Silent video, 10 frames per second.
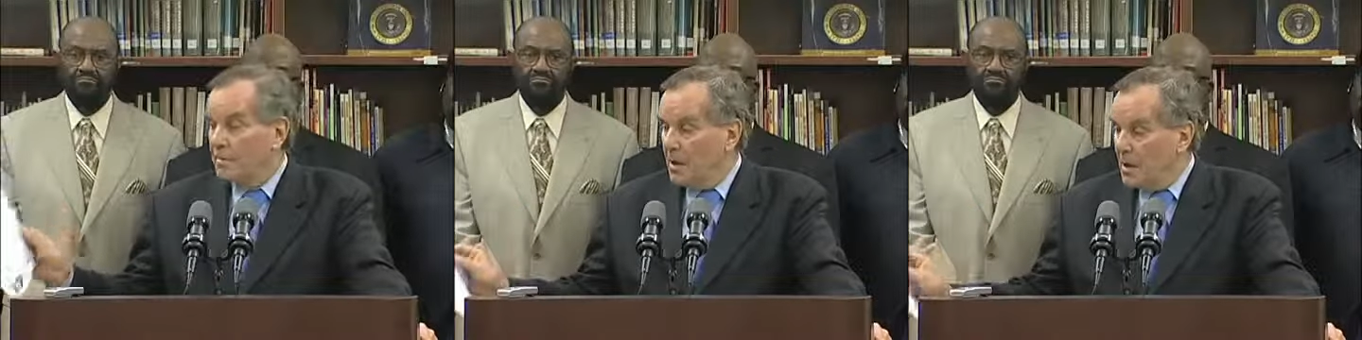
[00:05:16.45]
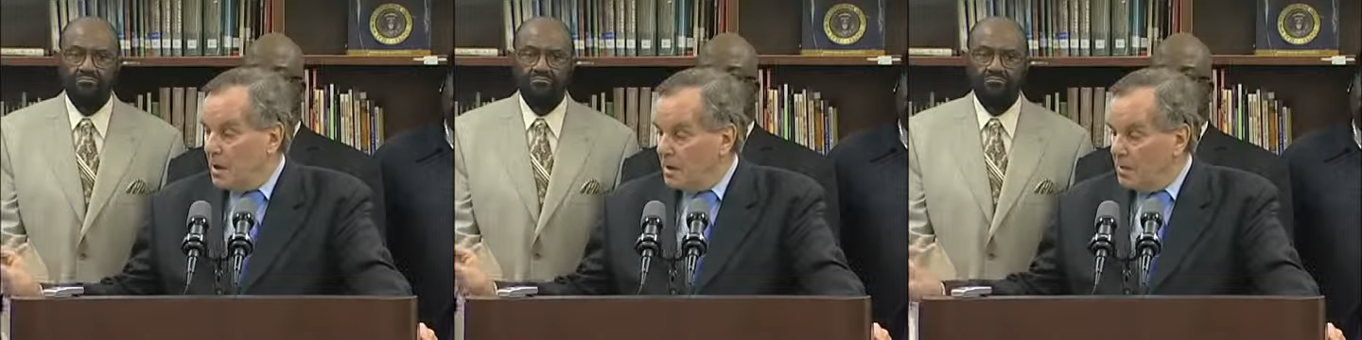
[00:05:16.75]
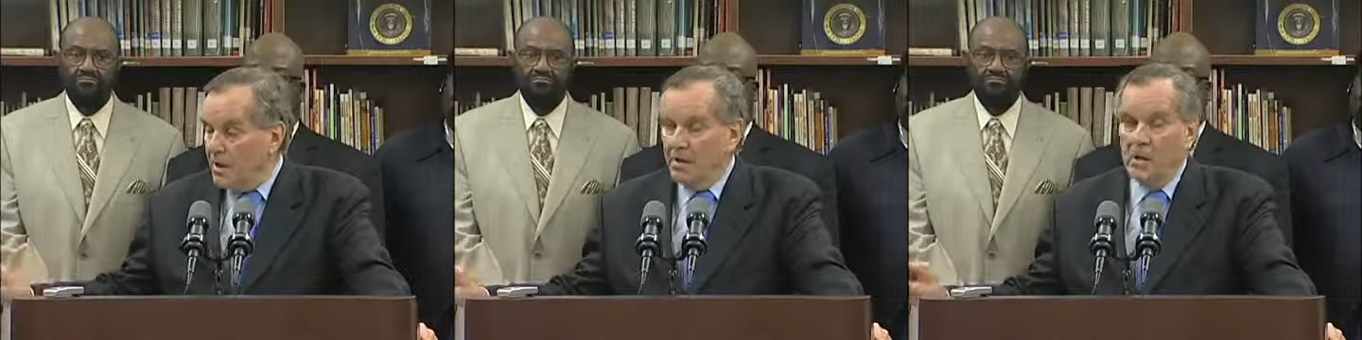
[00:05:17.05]
Speaker 1: uh
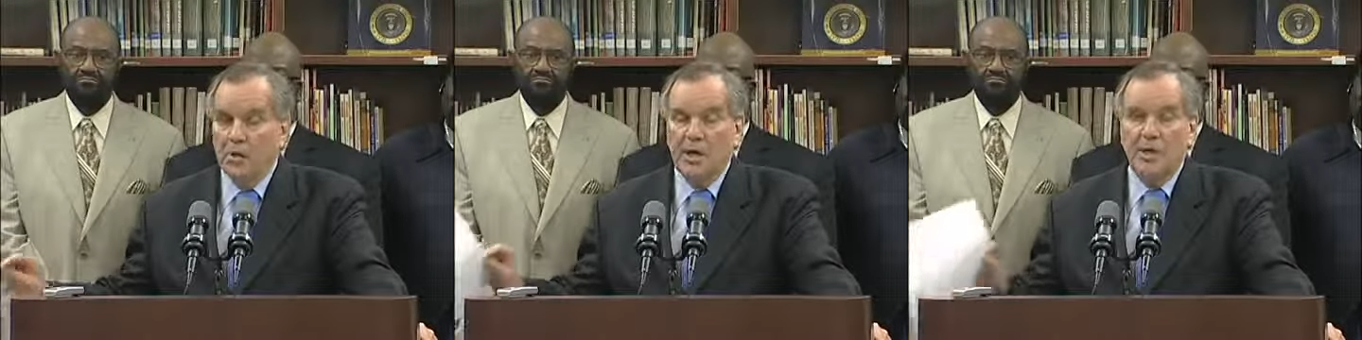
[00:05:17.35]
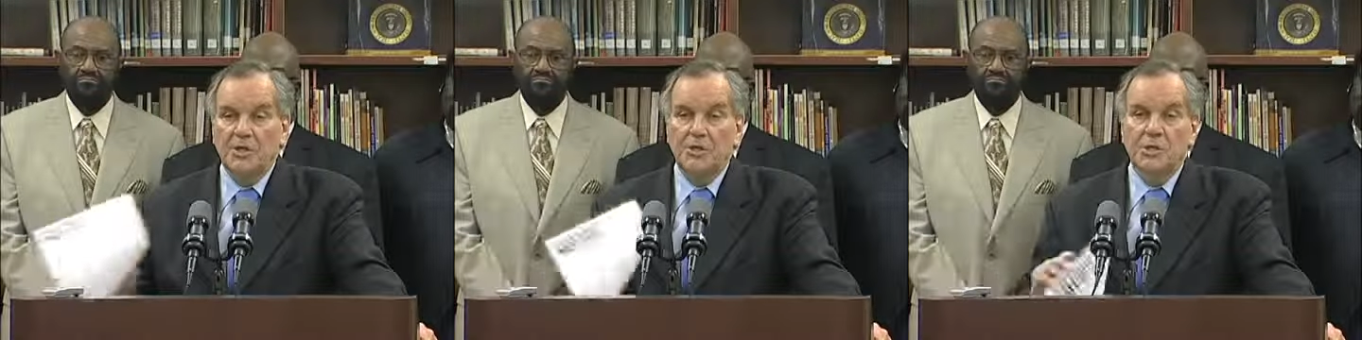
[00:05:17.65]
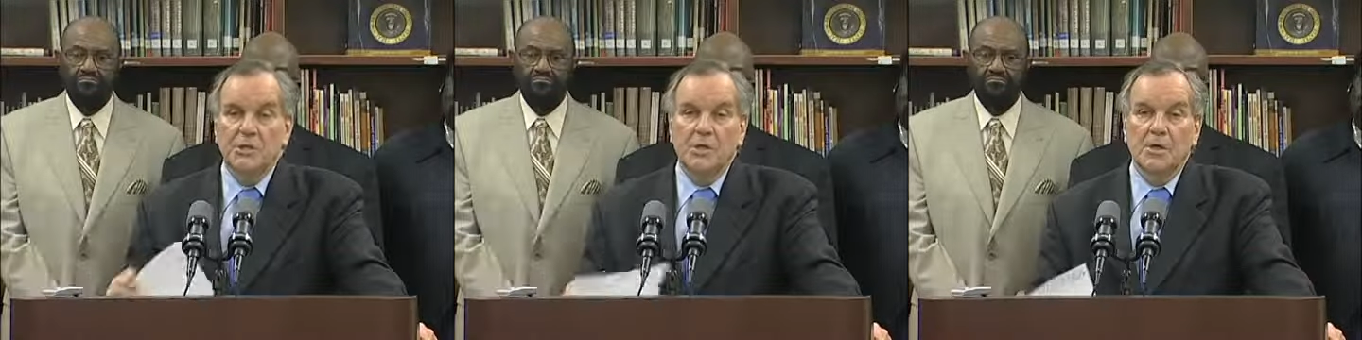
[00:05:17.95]
many of the
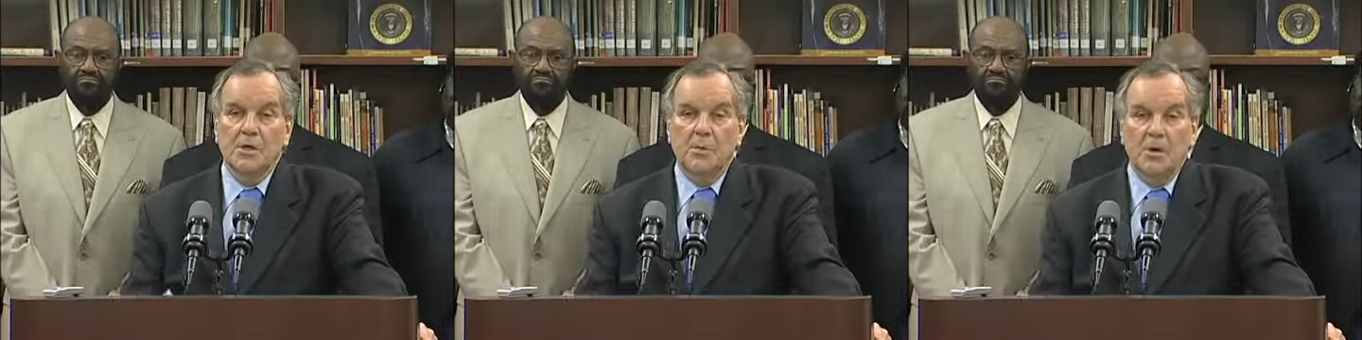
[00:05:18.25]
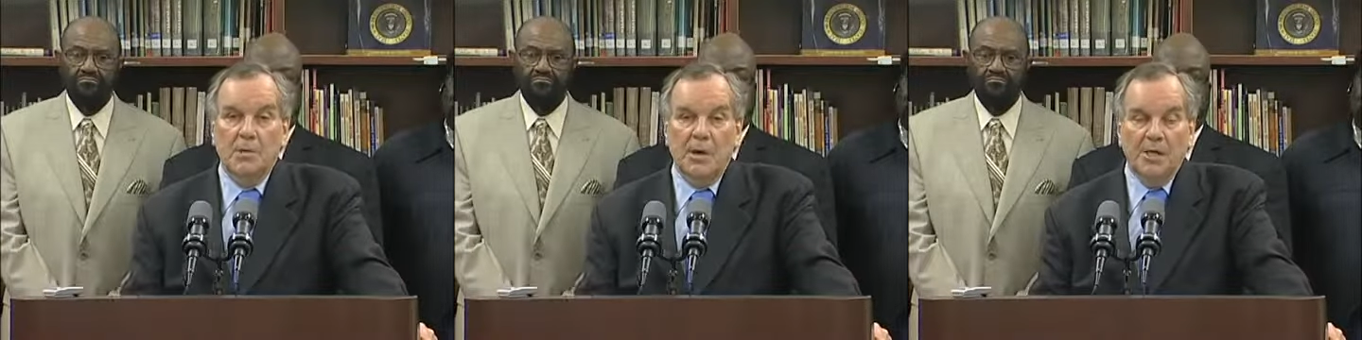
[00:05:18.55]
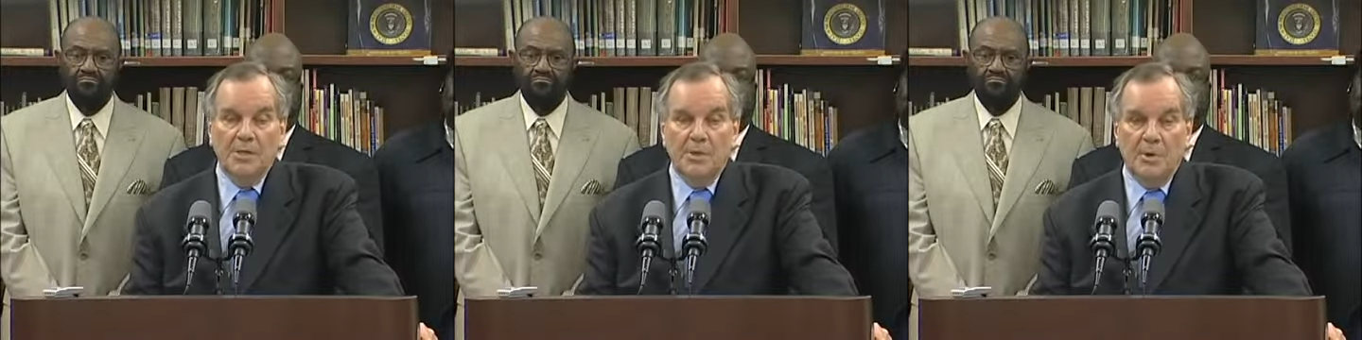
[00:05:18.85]
locations, uh,
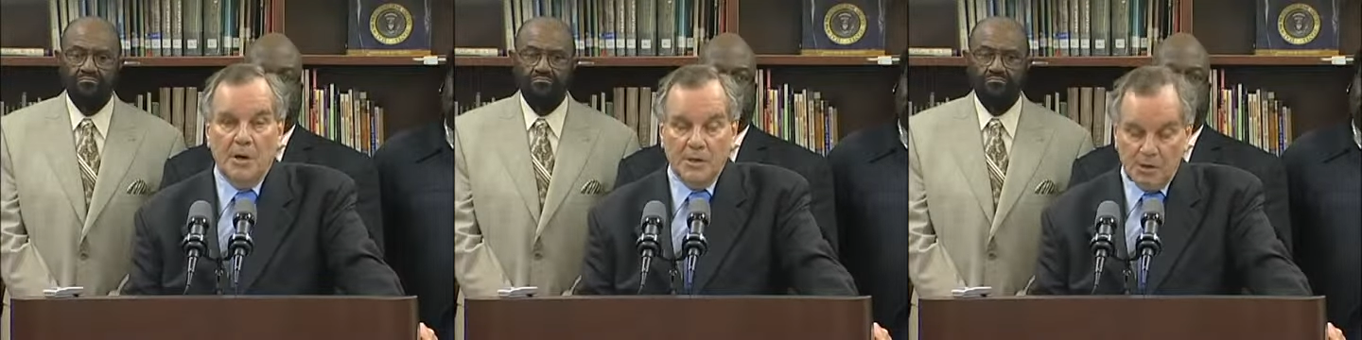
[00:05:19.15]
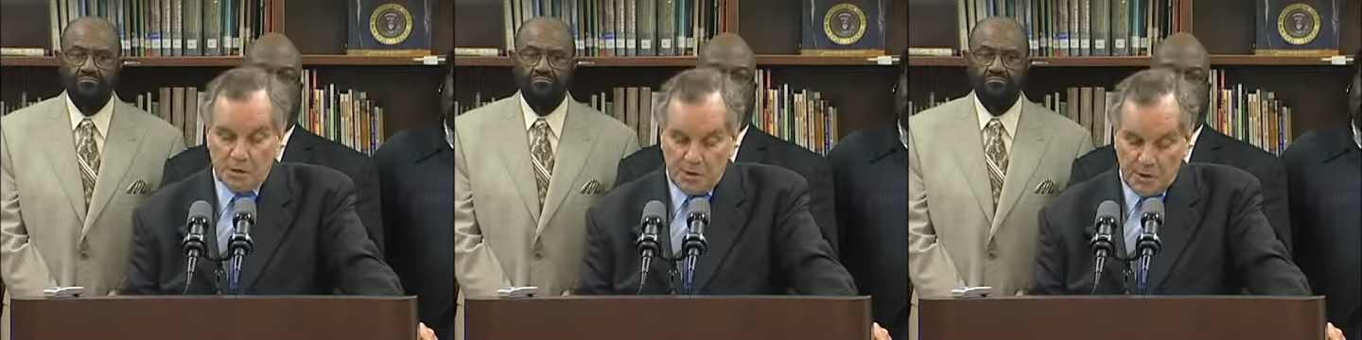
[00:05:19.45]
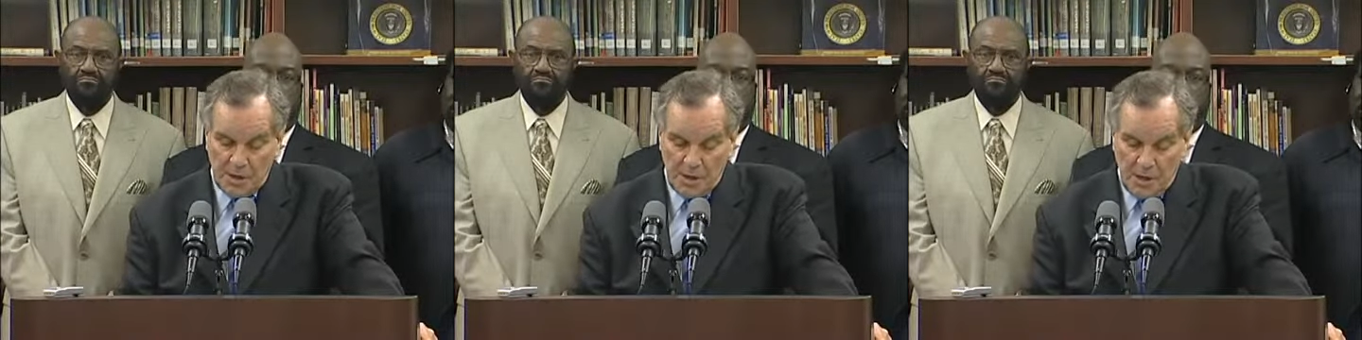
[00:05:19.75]
community-based, the park
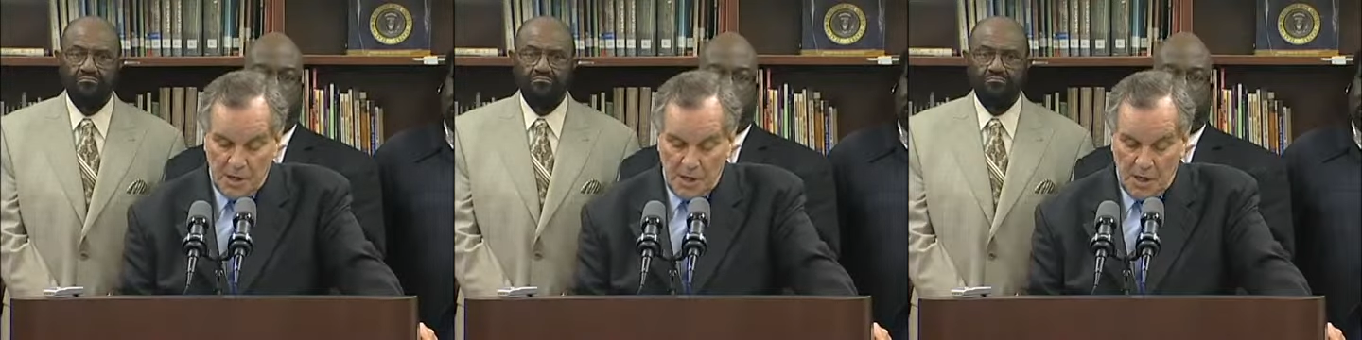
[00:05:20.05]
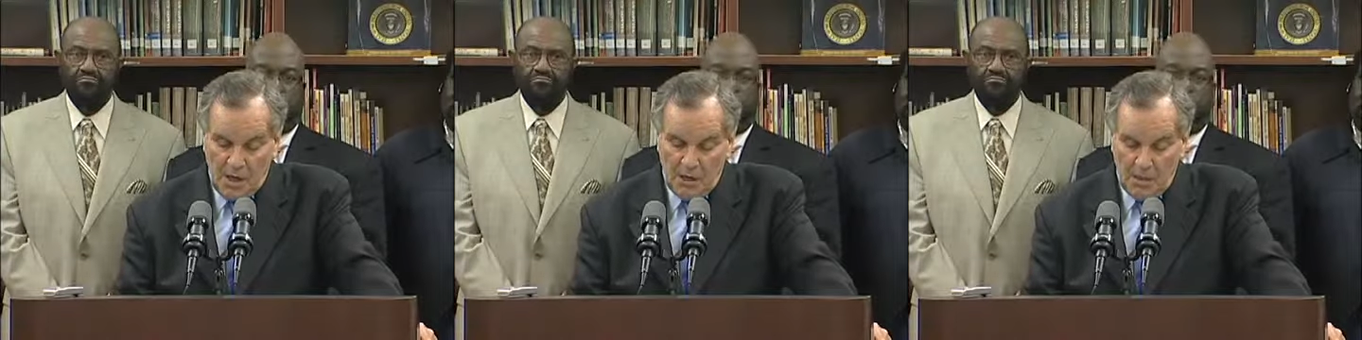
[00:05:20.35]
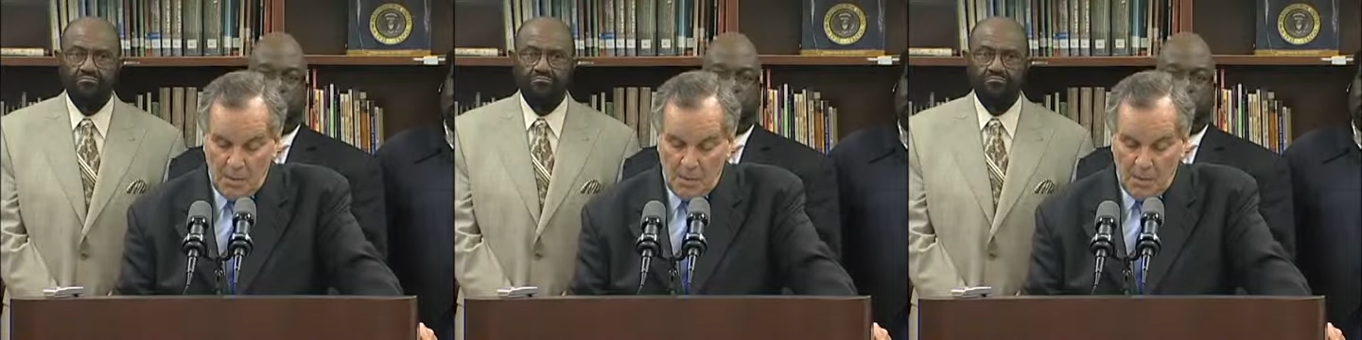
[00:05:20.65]
district, uh,